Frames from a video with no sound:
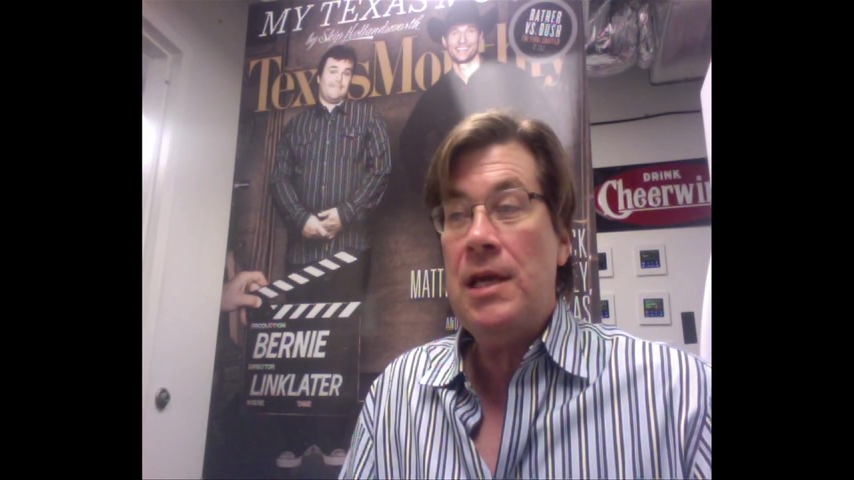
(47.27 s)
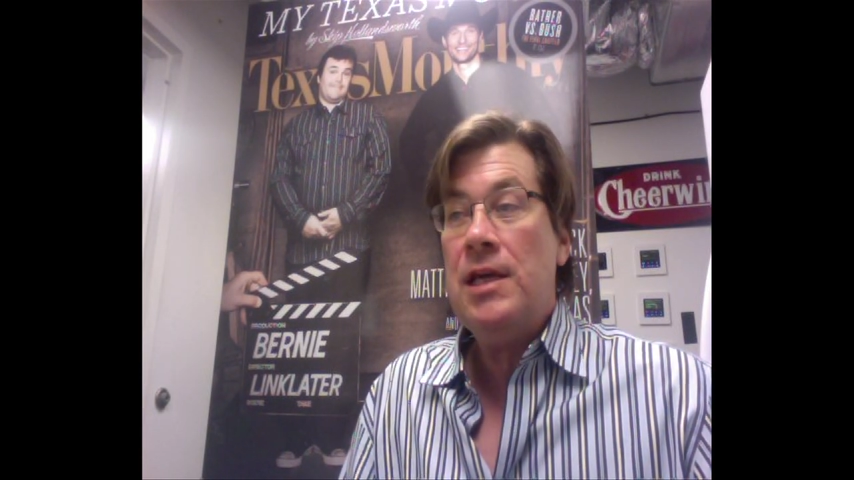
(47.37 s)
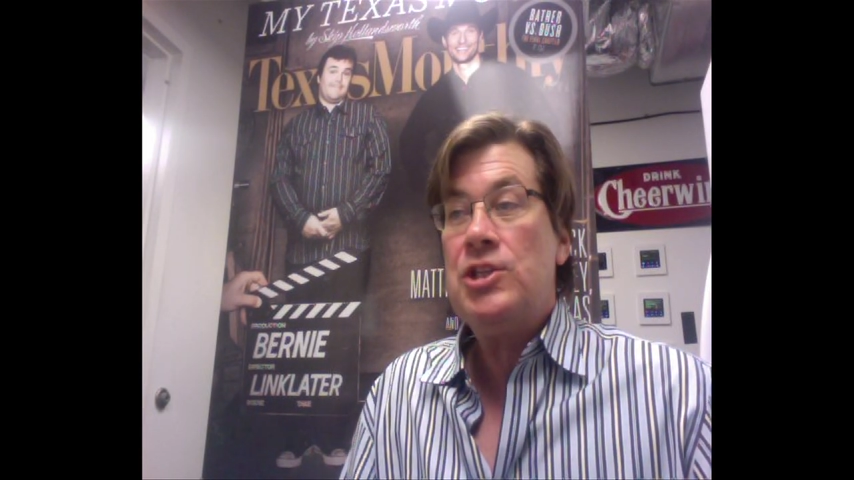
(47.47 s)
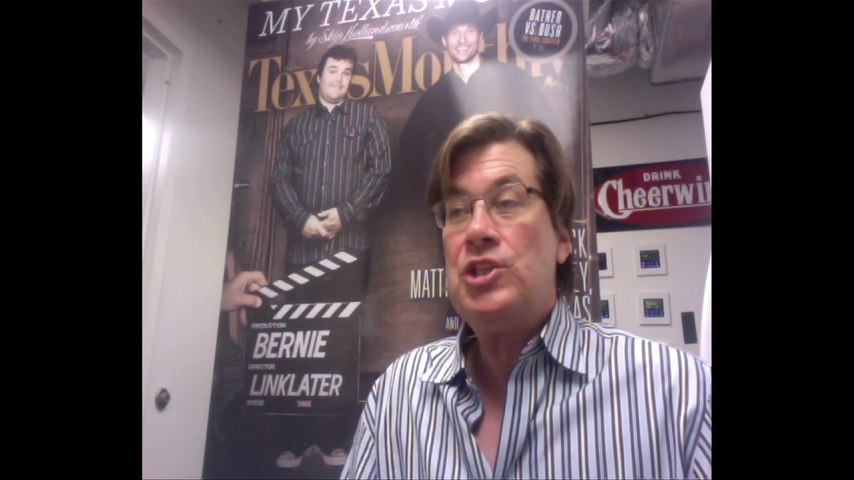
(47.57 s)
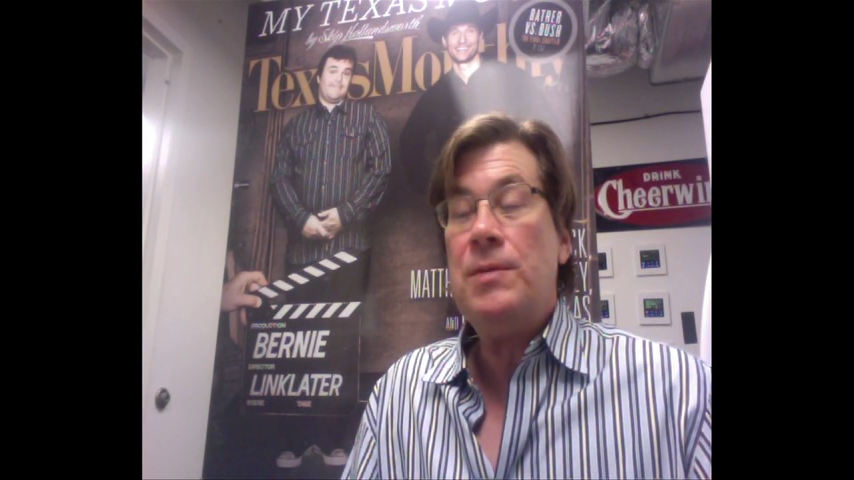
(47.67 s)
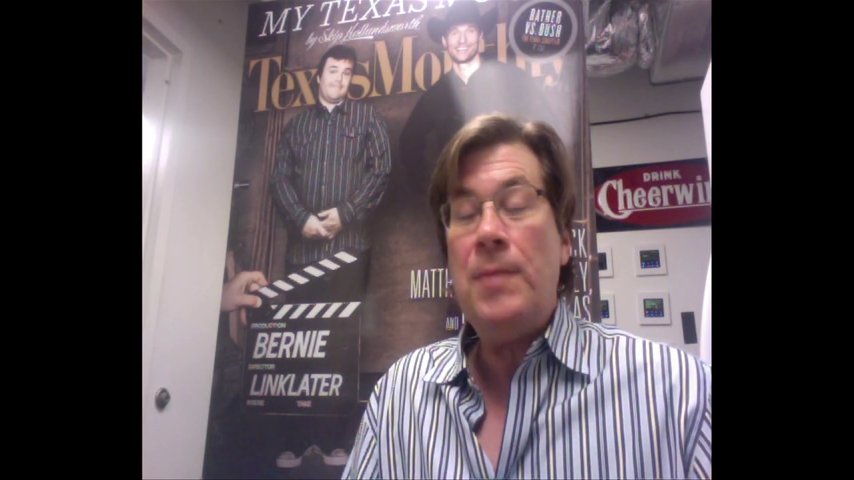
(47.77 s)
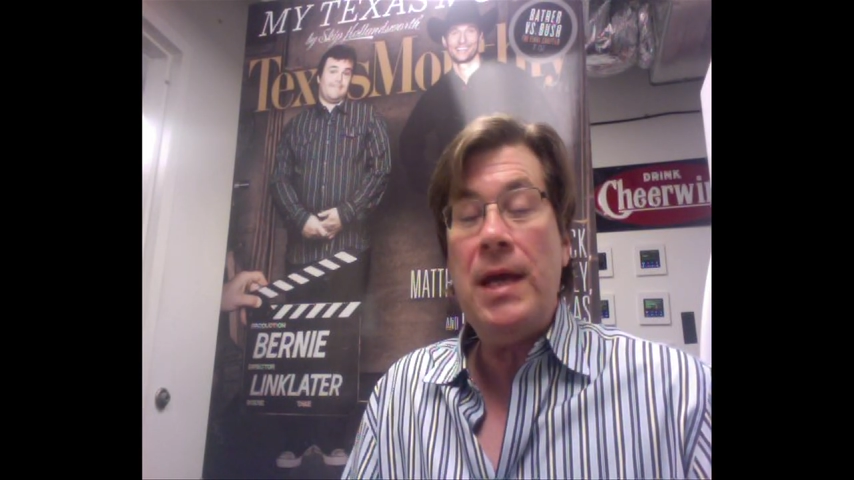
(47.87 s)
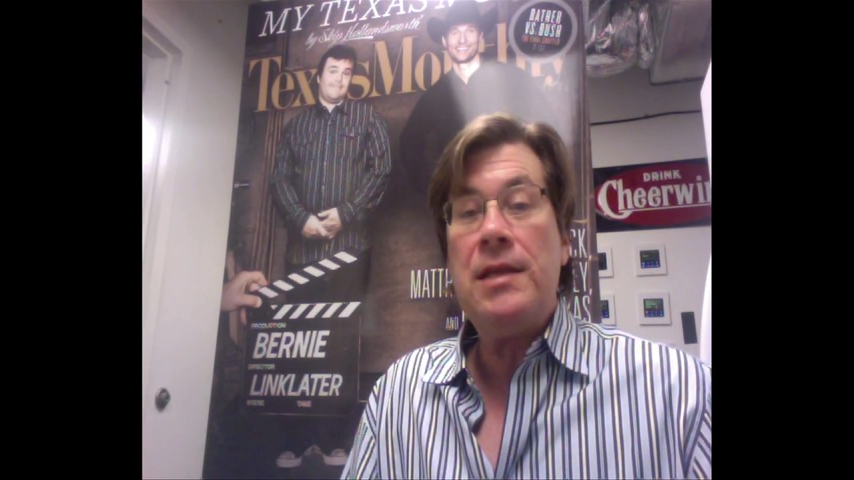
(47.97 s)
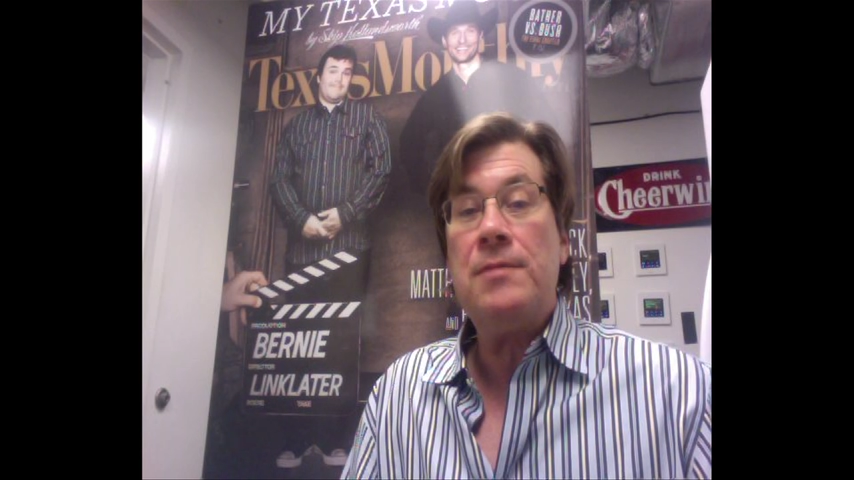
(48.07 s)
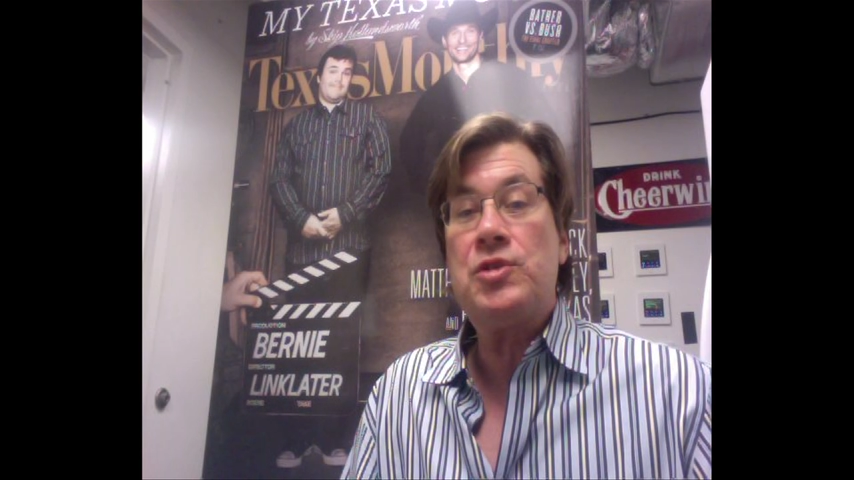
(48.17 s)
she
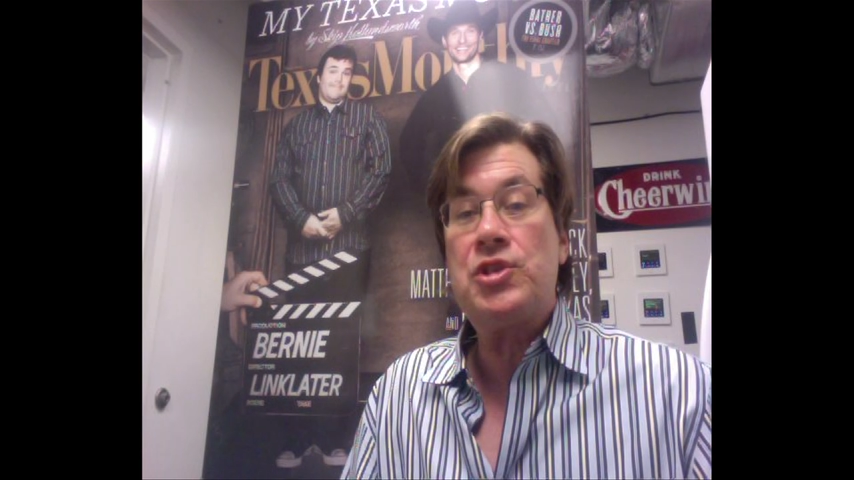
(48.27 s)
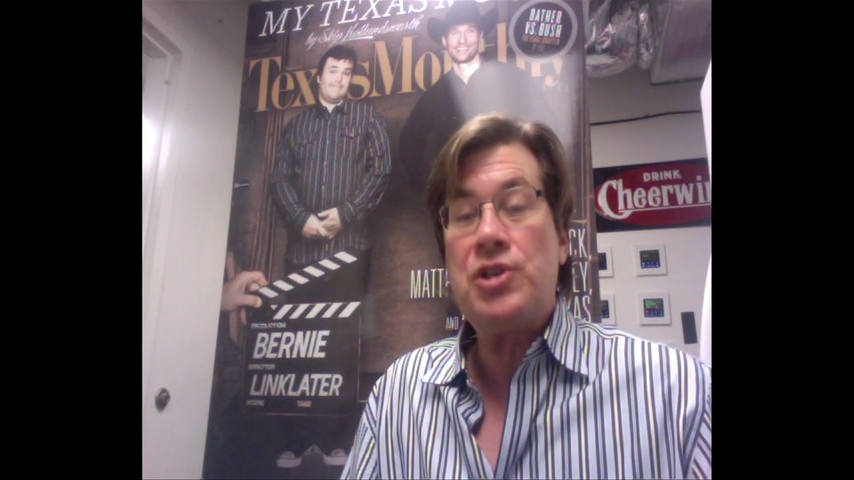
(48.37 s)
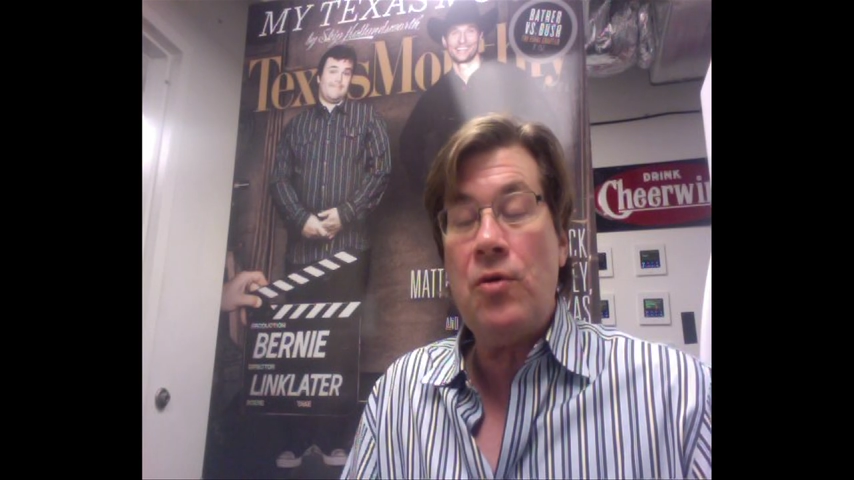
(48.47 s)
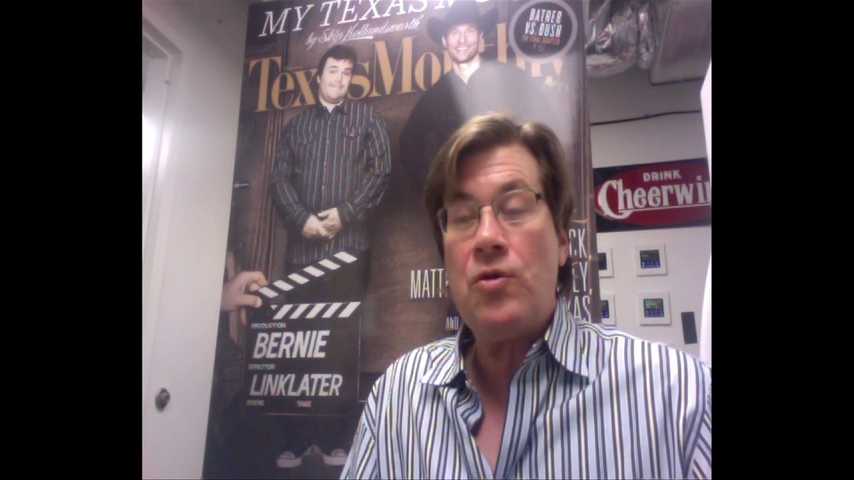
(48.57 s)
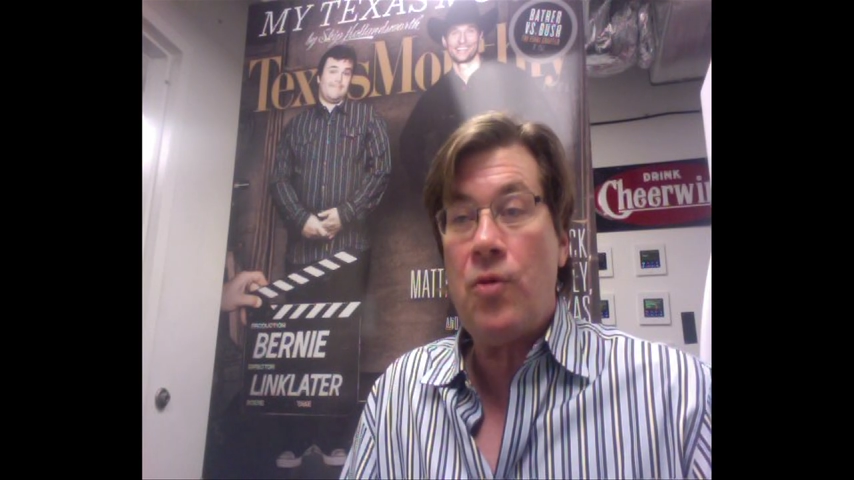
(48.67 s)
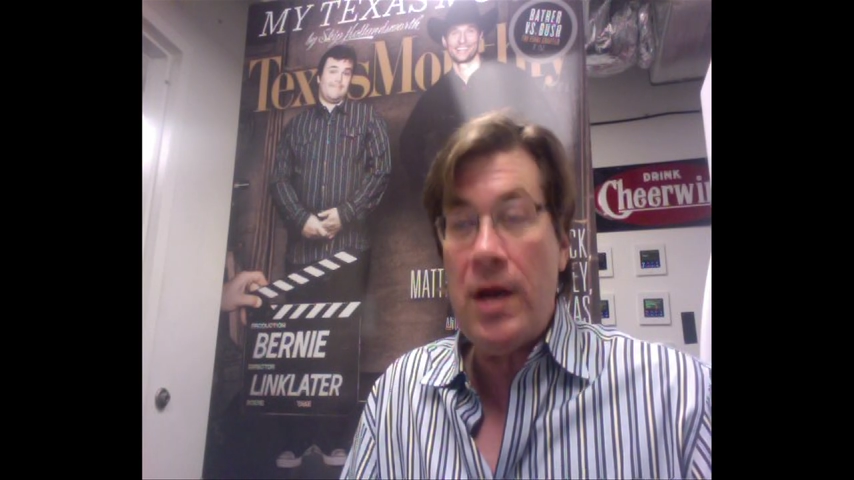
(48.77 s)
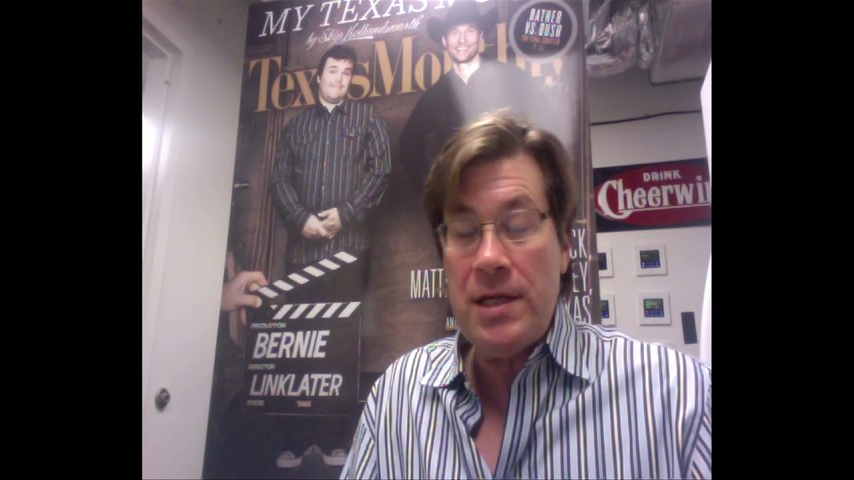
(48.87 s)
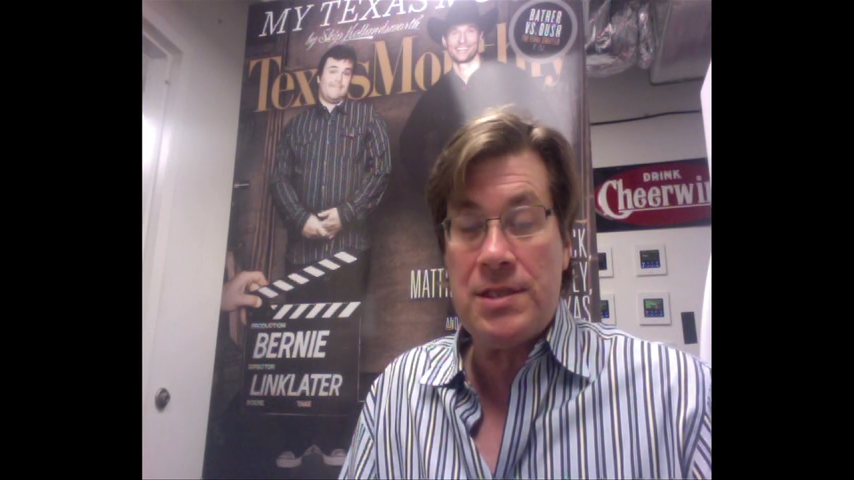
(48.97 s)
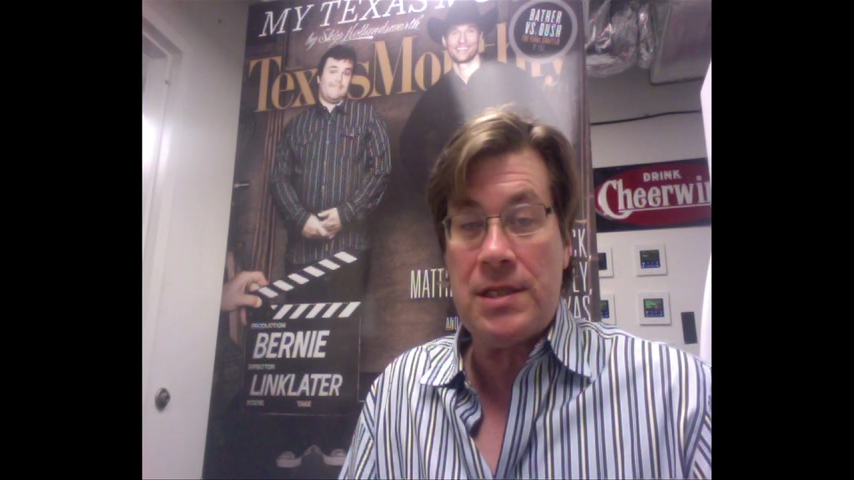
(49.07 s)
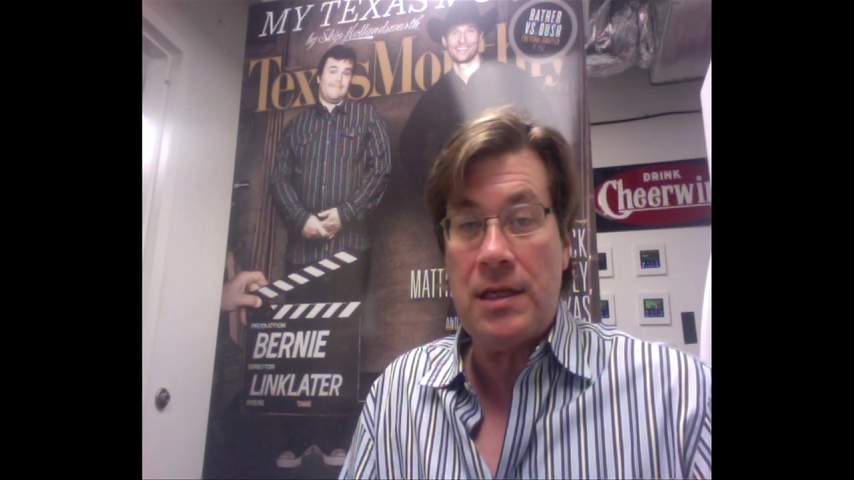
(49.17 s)
made him so
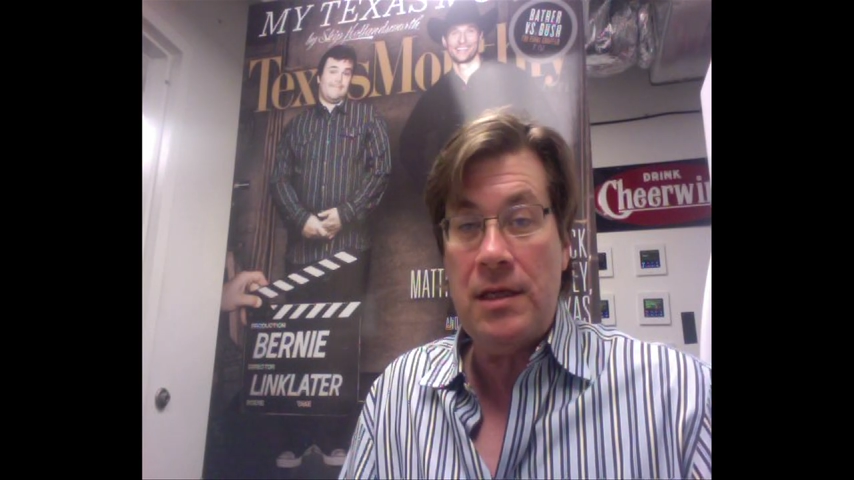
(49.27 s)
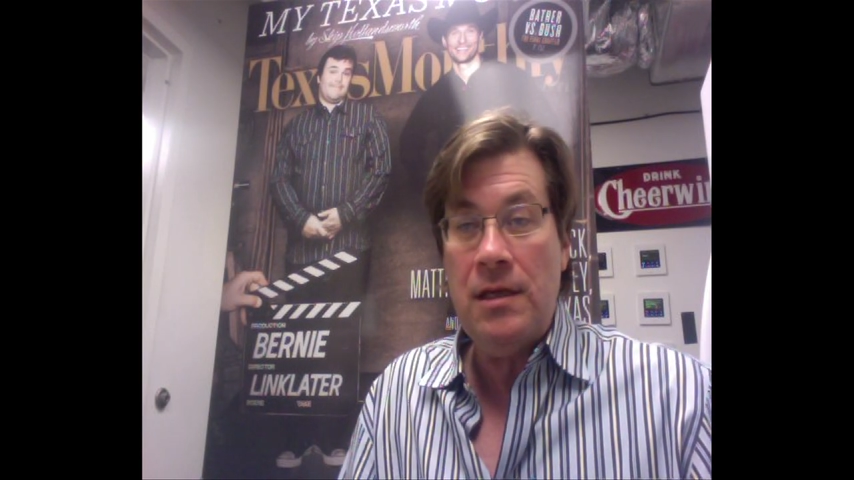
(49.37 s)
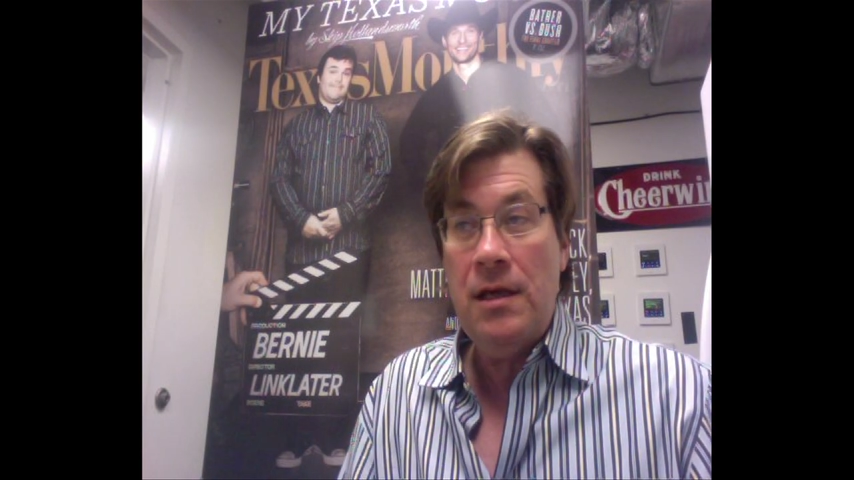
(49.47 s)
crazy